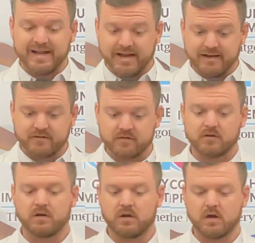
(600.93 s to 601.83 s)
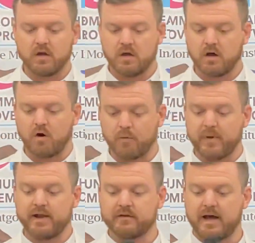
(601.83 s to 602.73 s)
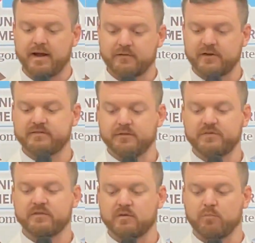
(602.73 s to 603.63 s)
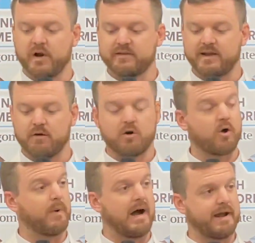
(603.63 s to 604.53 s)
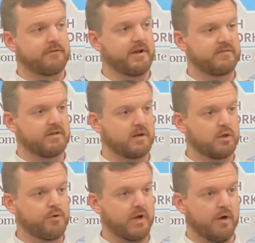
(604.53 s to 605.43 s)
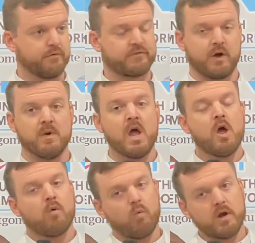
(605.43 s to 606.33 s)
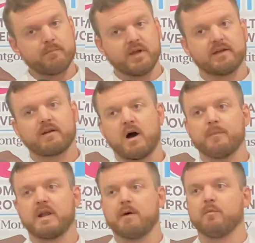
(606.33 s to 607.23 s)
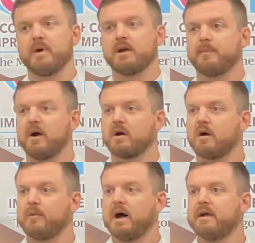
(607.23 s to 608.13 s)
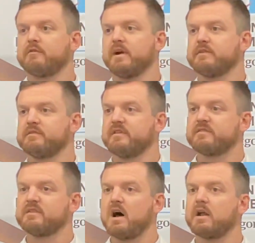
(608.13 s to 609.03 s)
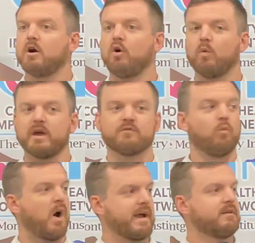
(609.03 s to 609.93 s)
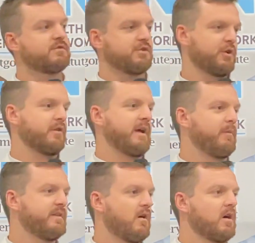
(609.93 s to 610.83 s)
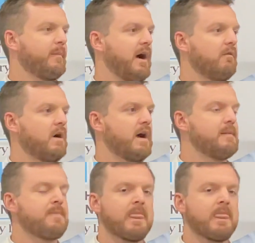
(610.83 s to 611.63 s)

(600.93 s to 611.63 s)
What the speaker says: eat, our digestive system breaks down carbohydrates into glucose. So one big comment I will make about carbohydrates is it's not always white sugar that we talk about, right?